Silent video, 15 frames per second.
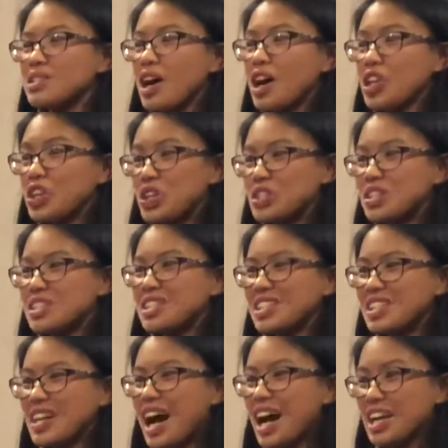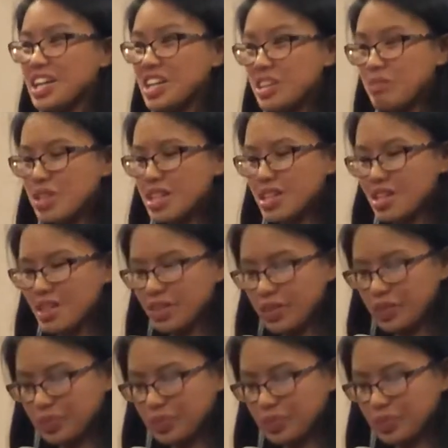others to see God in me.